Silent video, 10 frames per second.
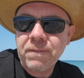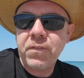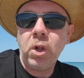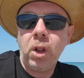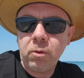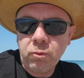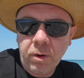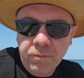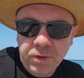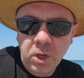full
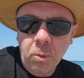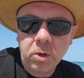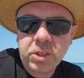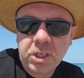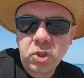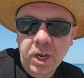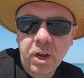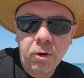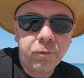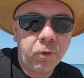review on dji
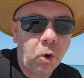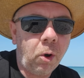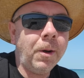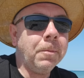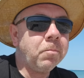O4